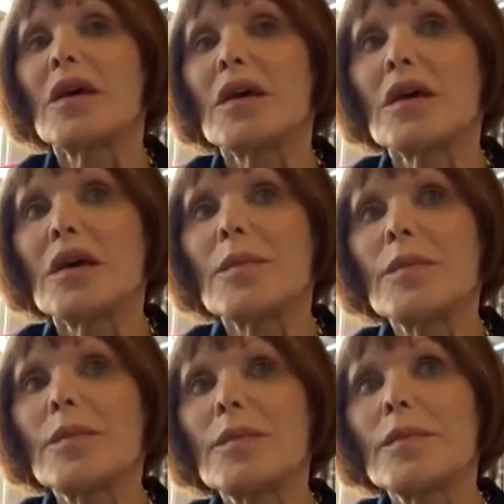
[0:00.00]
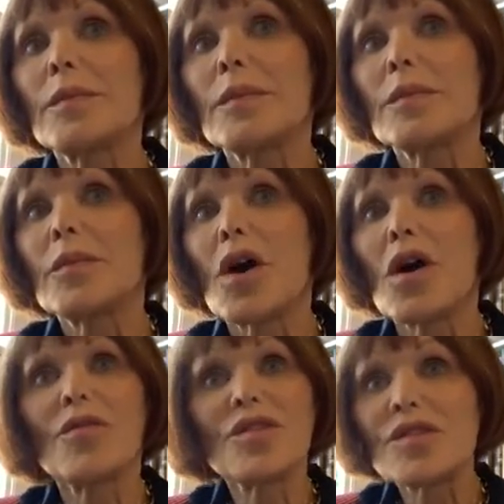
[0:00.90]
Um,
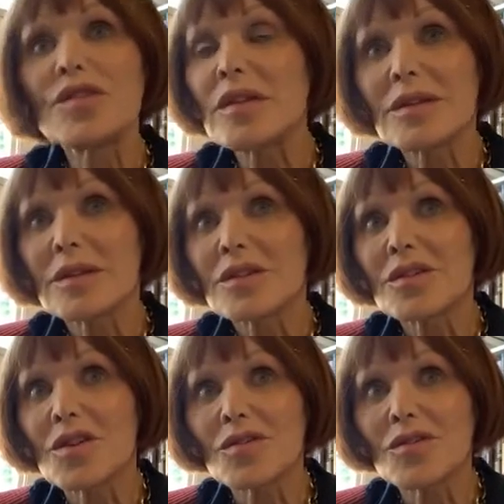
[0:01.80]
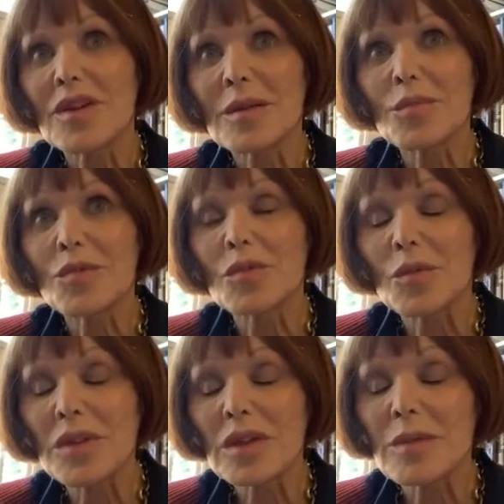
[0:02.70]
Obviously, Conrad brought
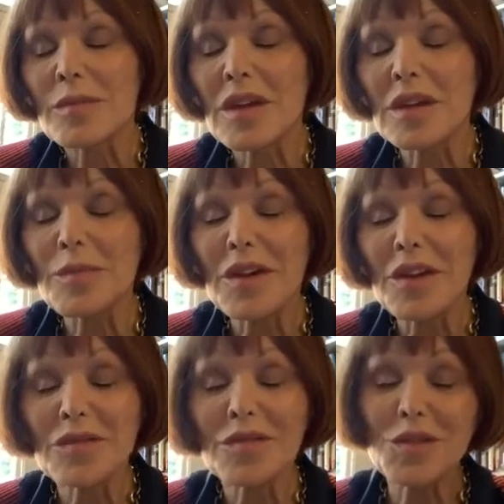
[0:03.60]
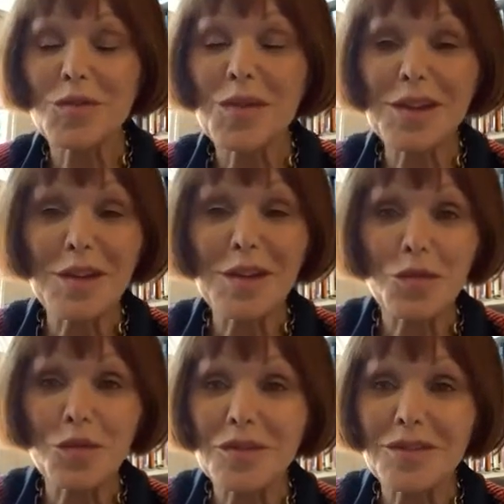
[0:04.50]
with him many benefits. Mainly, he
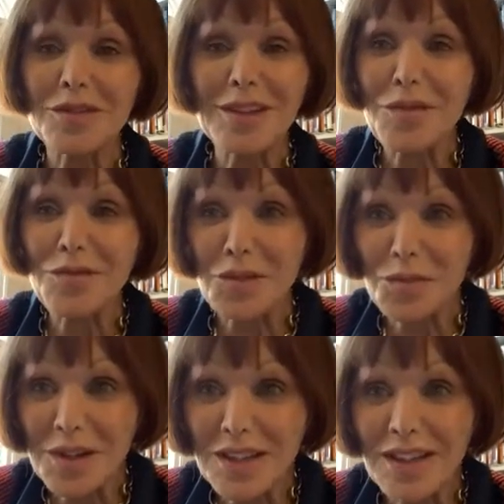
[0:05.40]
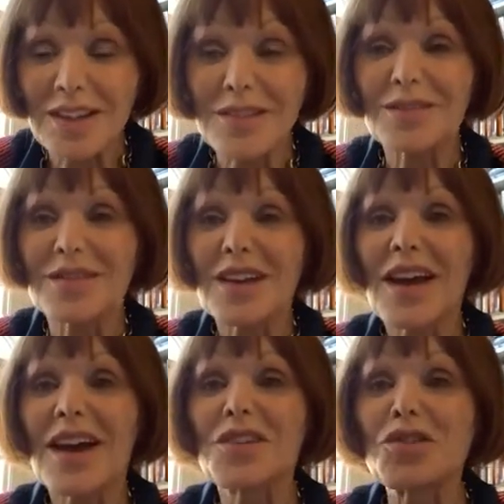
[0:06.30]
brought love into my life,
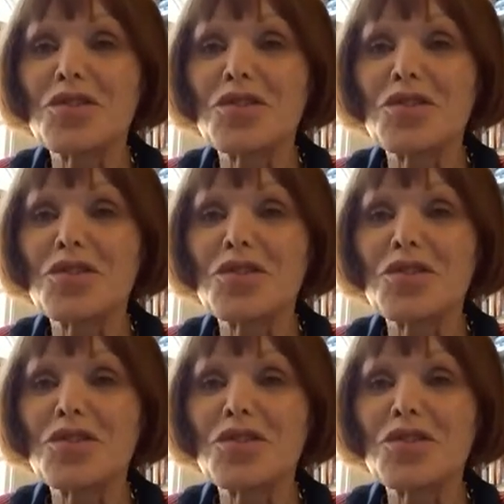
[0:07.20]
and a